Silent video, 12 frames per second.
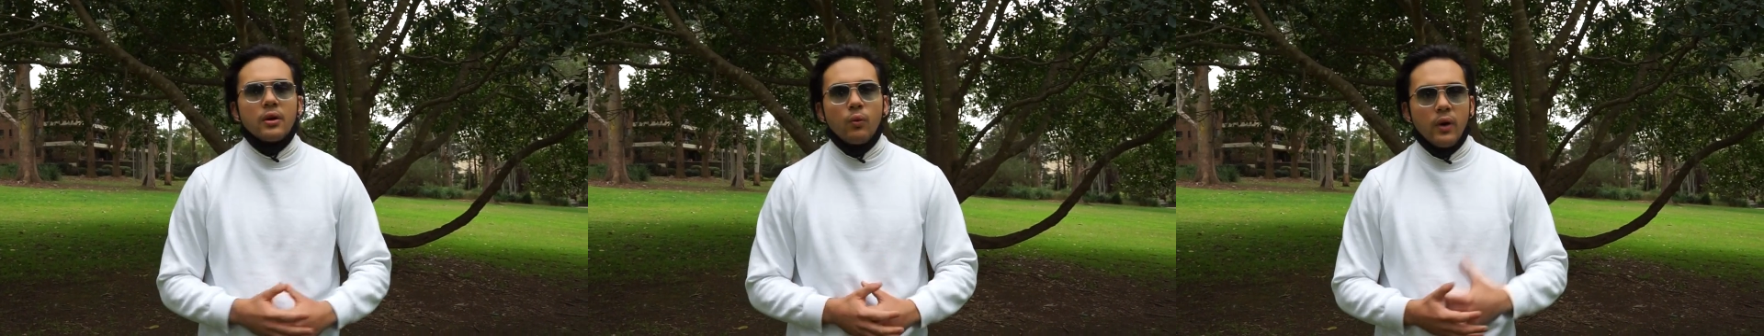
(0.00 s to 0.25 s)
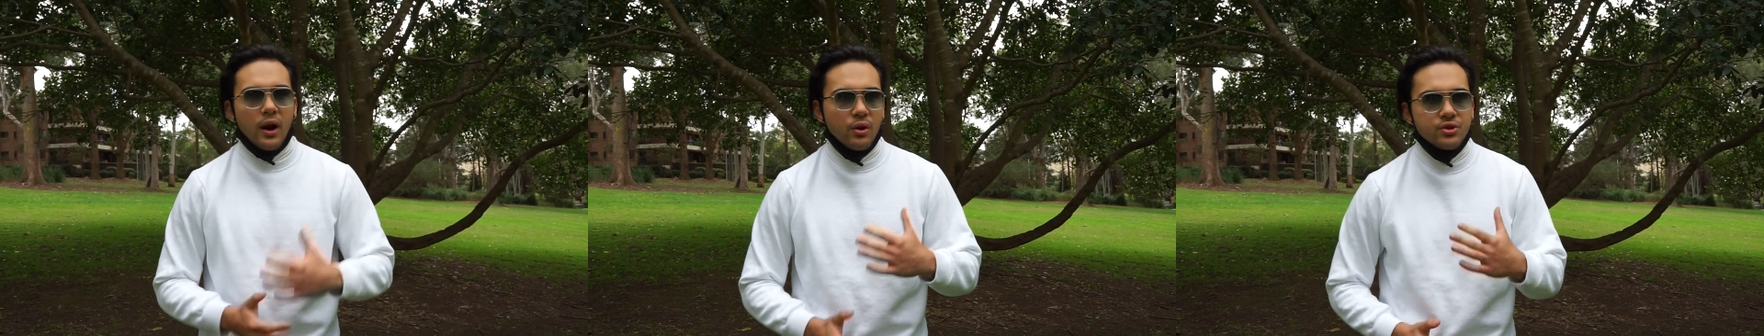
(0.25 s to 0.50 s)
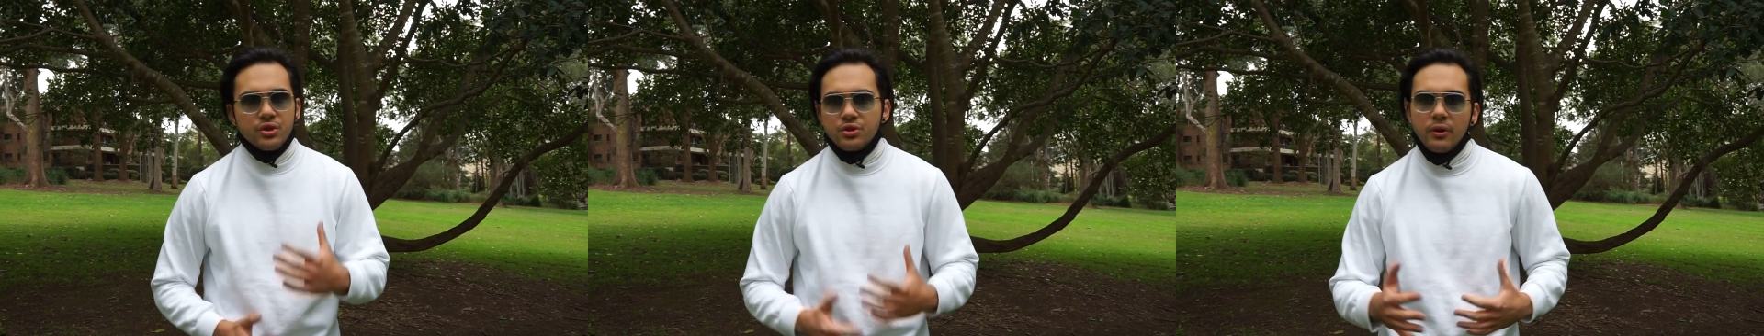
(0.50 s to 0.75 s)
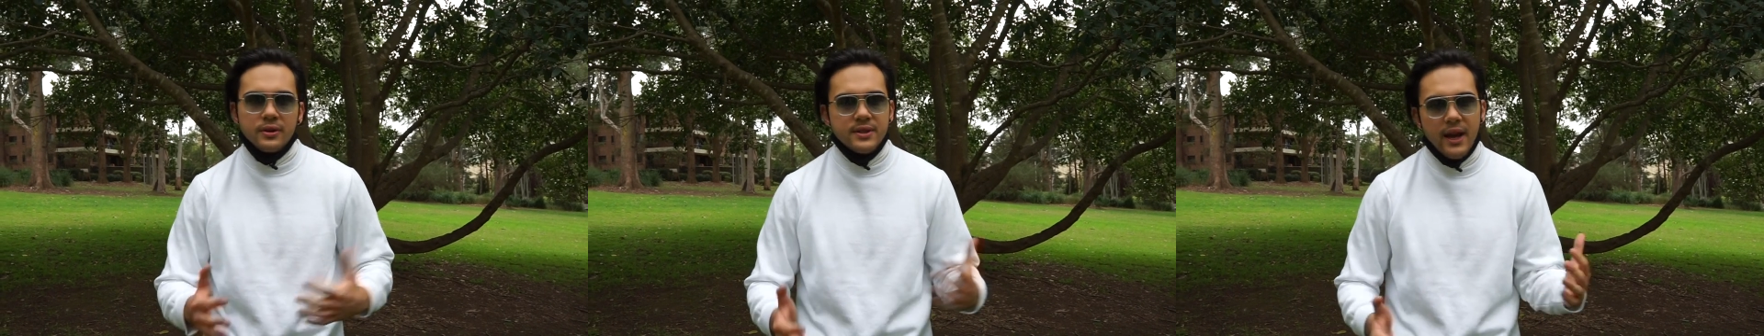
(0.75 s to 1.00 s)
when I was just
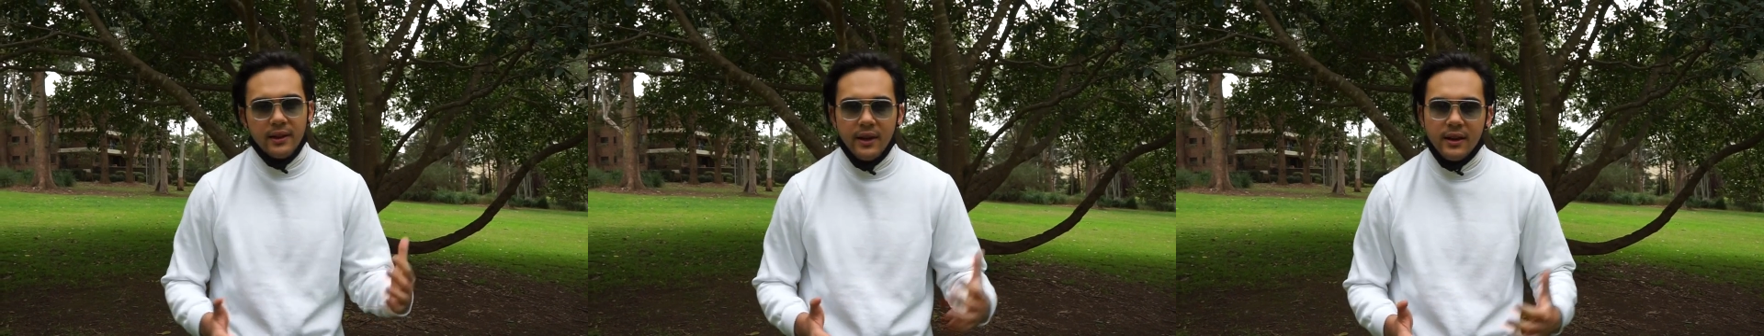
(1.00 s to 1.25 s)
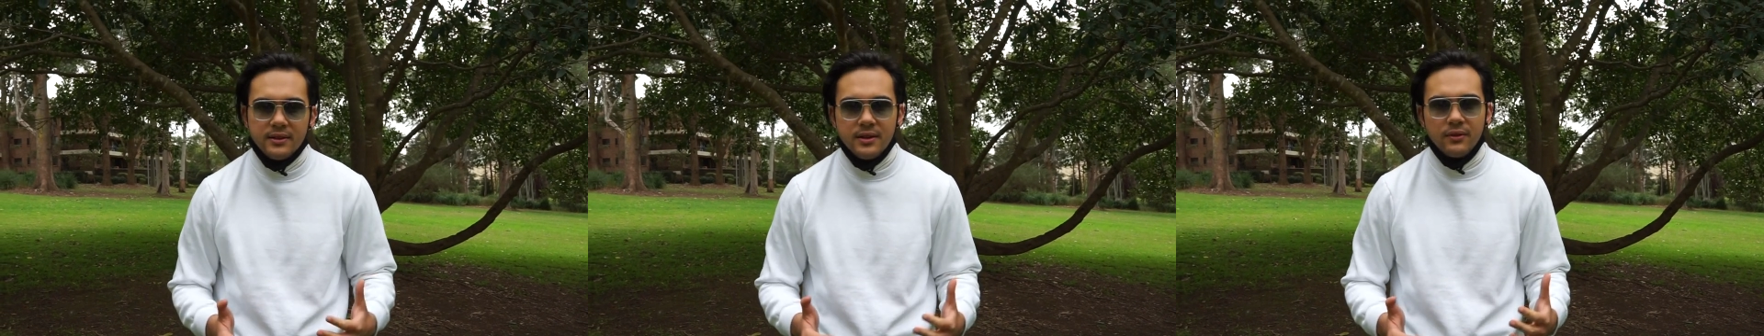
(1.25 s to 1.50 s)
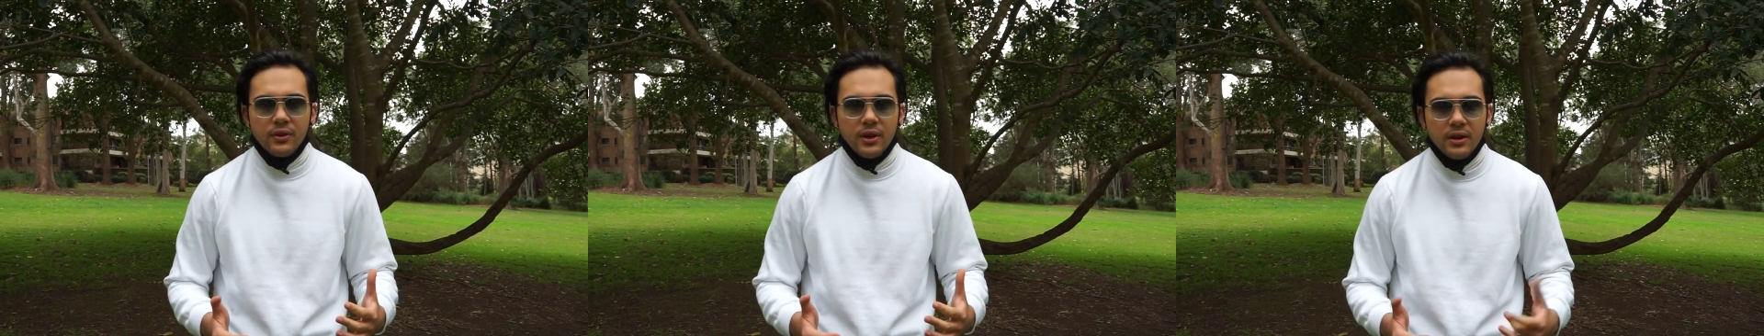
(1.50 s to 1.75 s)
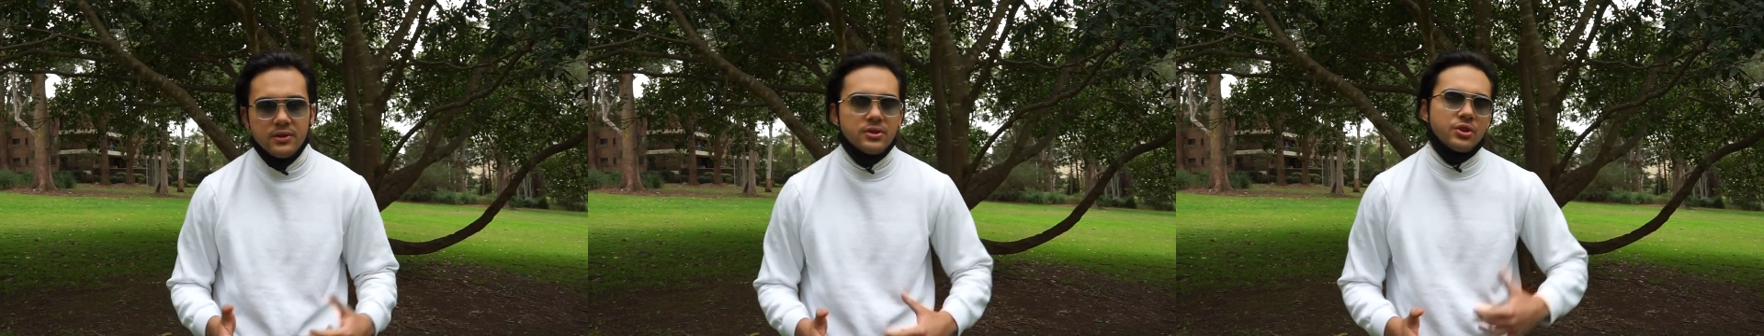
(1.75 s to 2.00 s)
doing daily
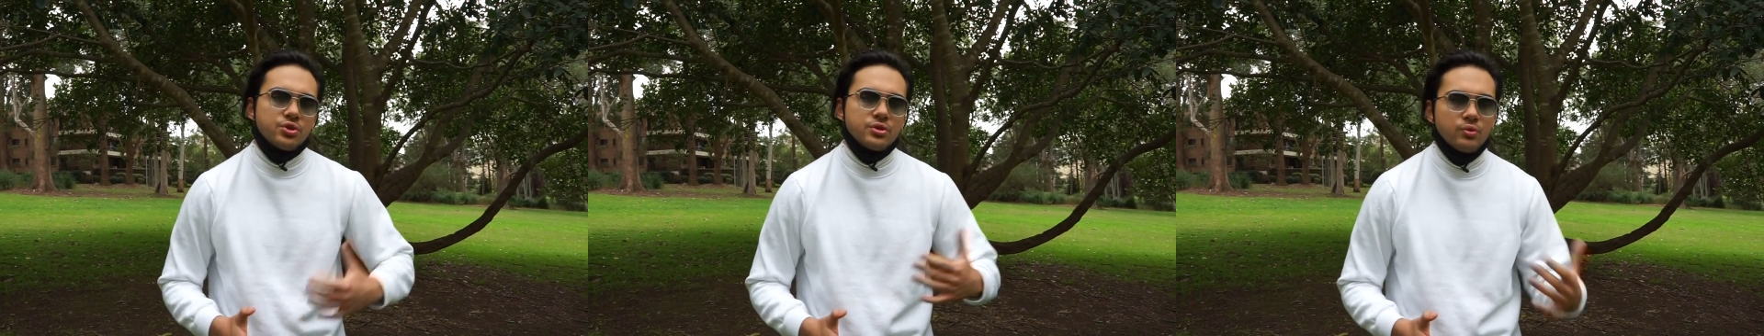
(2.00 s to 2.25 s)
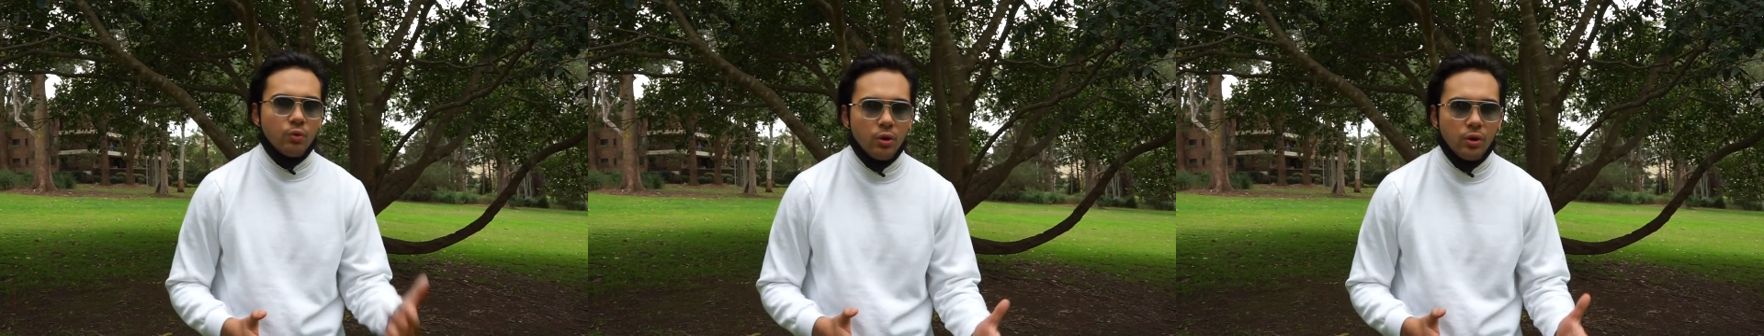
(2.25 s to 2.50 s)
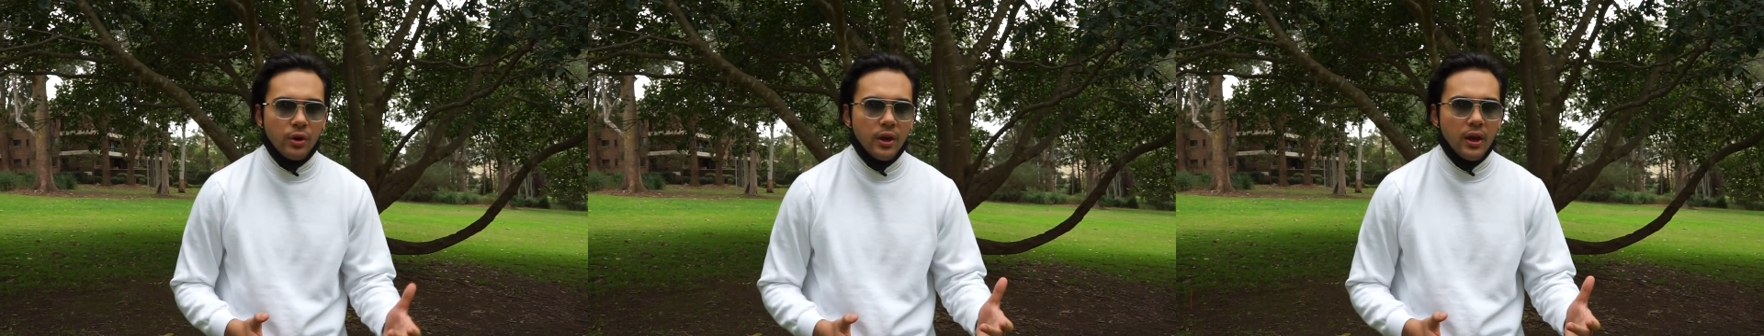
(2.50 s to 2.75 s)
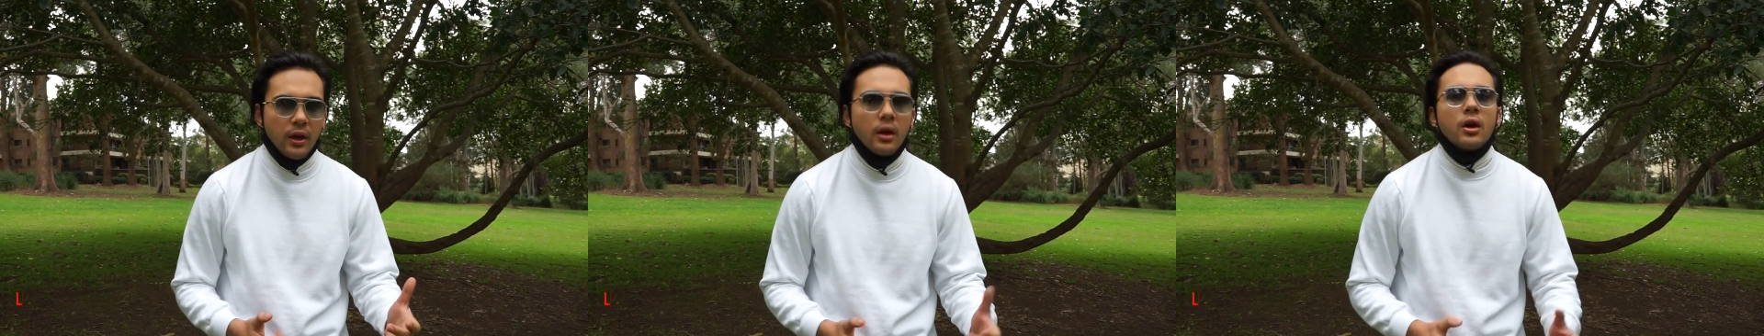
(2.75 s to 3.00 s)
activities such as
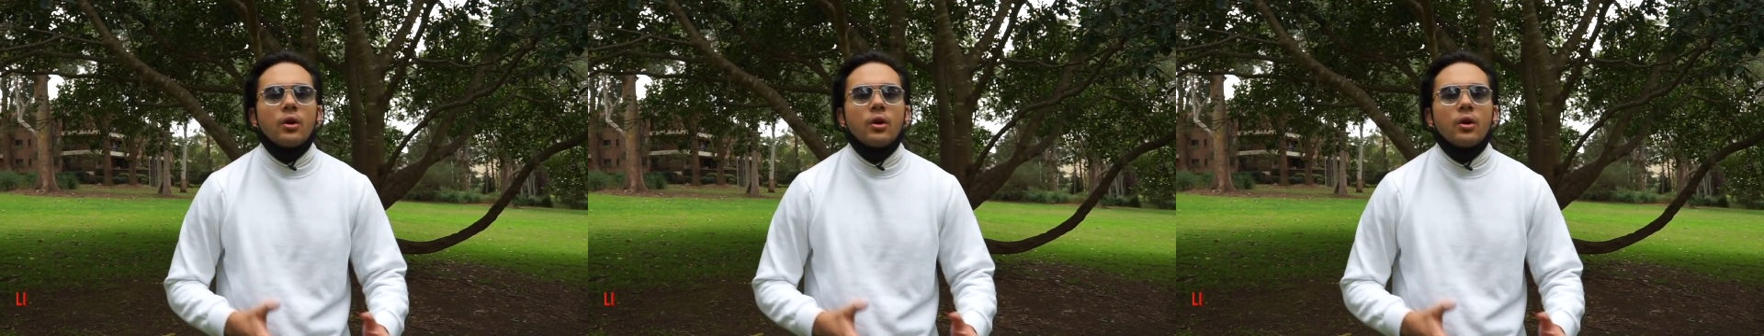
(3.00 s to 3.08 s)
walking,